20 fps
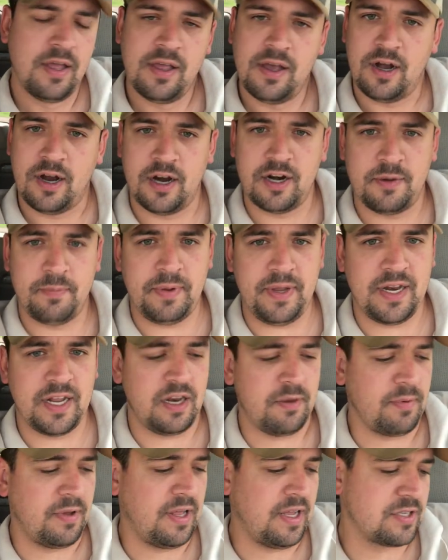Hard to beat
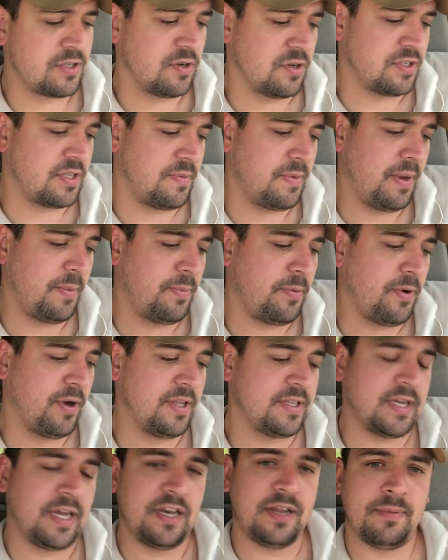anybody that scores that many
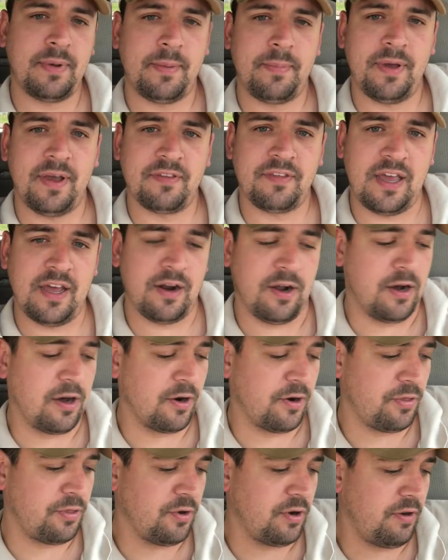points. I did my best. I had
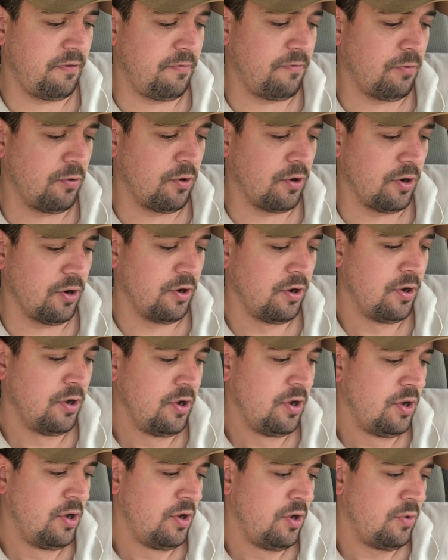134,
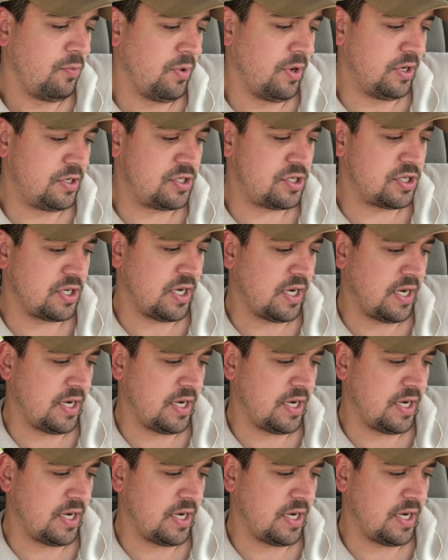which.